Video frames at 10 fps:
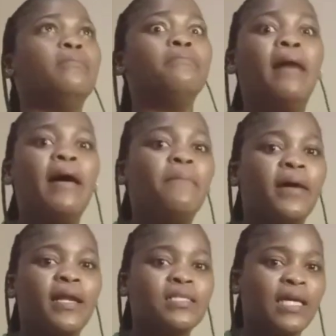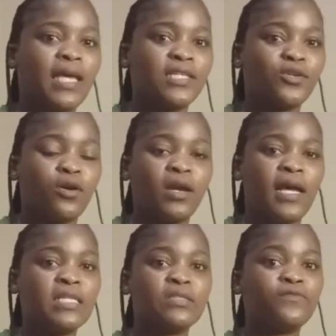my parents are catching corona.
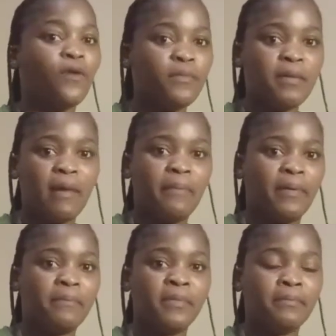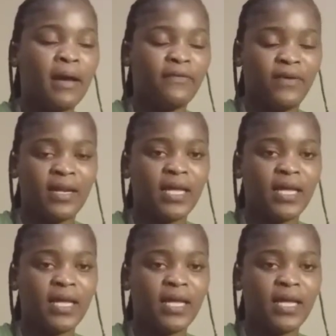As for me, my father